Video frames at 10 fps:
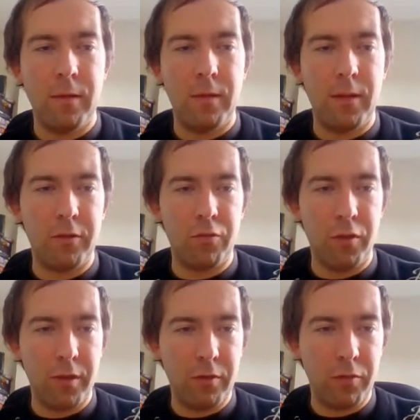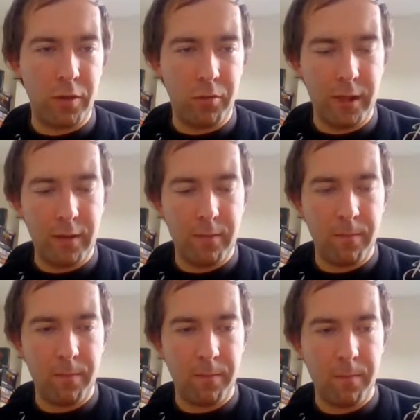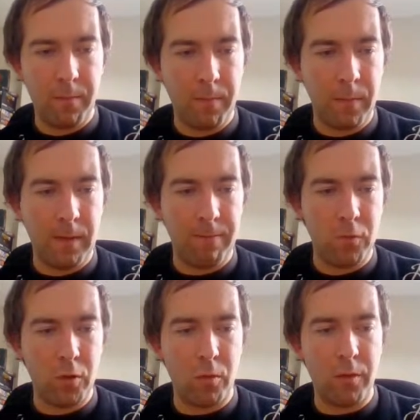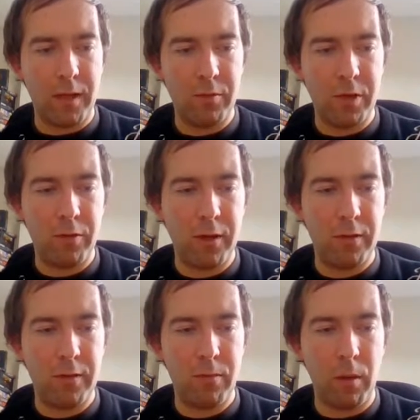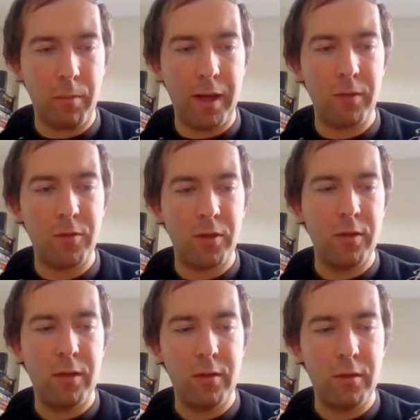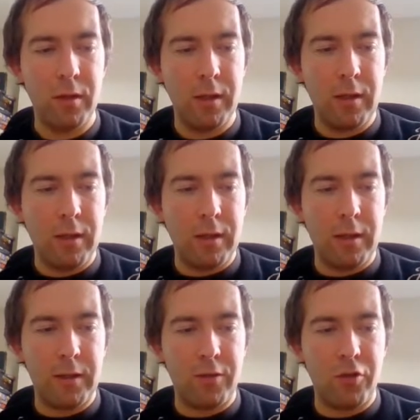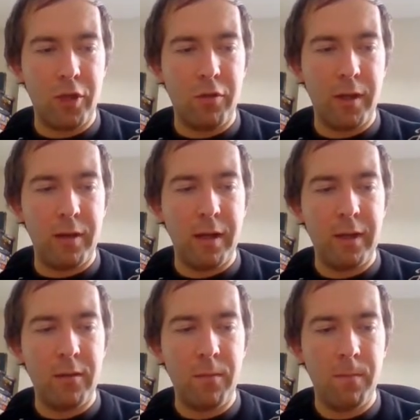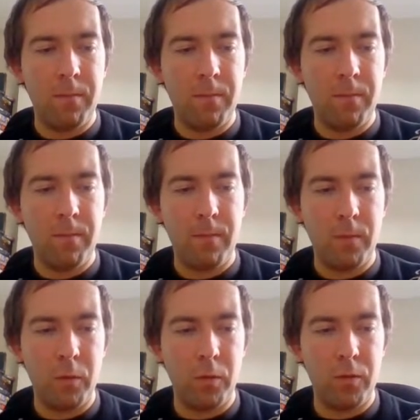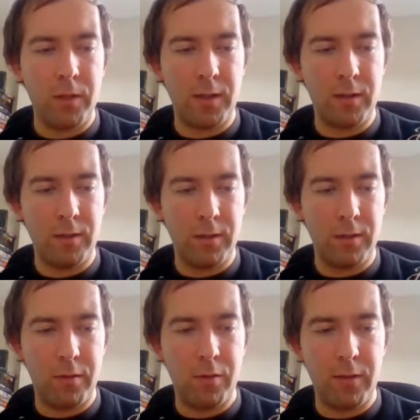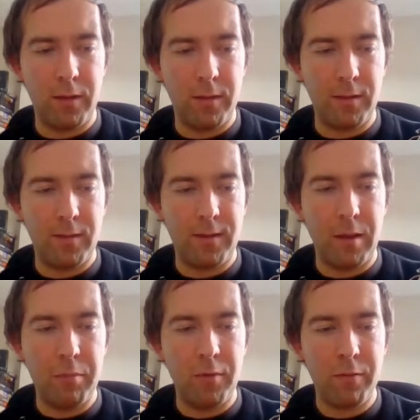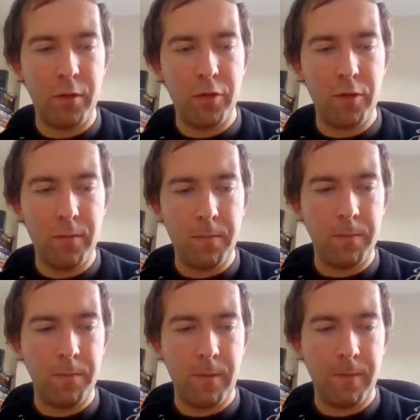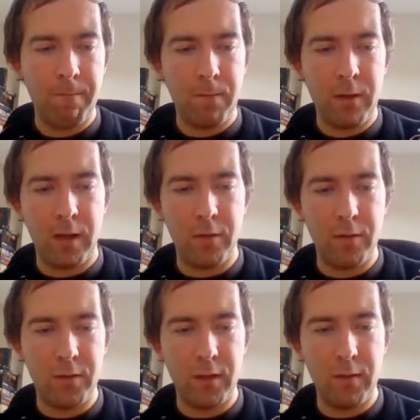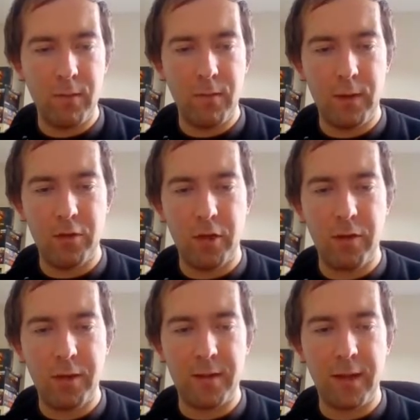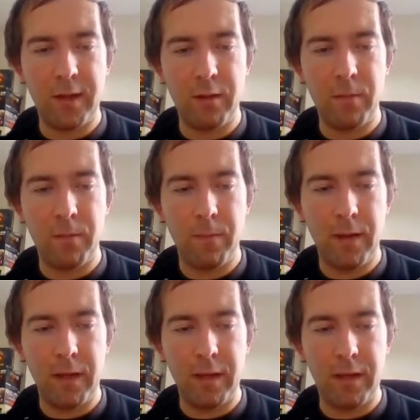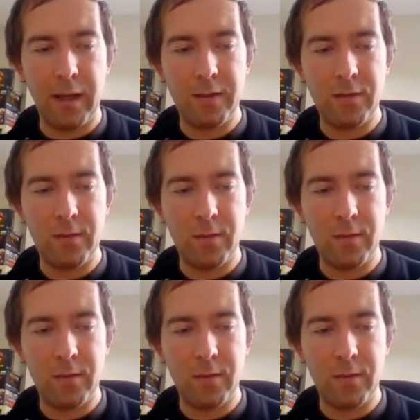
Let's run that real quick. So name generator, item generator. Let's generate an item using the utility sample function. And you see it generates an item and it has